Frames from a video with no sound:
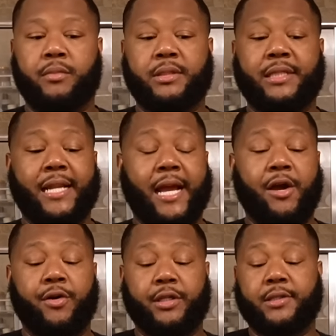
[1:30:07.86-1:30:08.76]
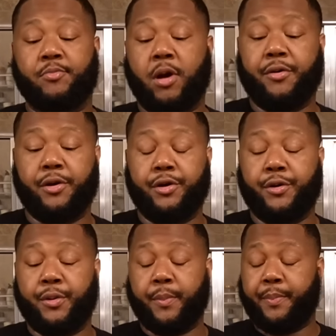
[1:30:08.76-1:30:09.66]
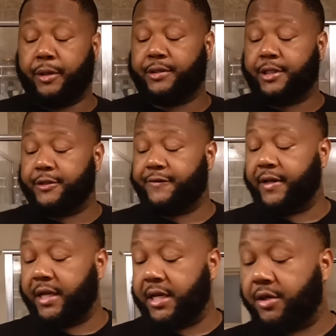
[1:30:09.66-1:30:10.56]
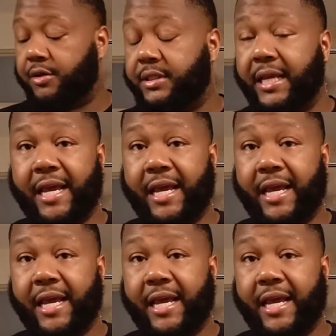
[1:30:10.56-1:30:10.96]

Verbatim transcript: tonight or tomorrow. Post those videos.